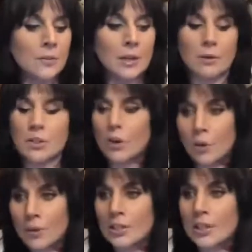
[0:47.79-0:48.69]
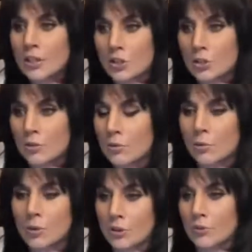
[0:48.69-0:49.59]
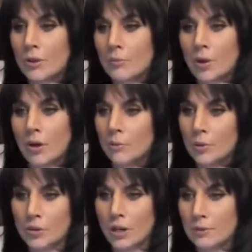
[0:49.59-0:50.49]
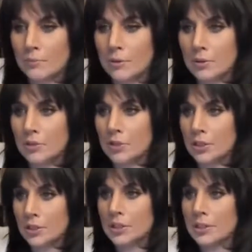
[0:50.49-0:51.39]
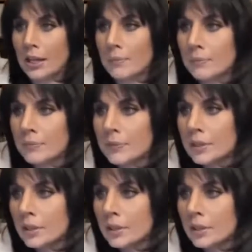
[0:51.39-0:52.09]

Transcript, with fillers: there is always an issue with StreamYard, which I rebuke in Jesus' name.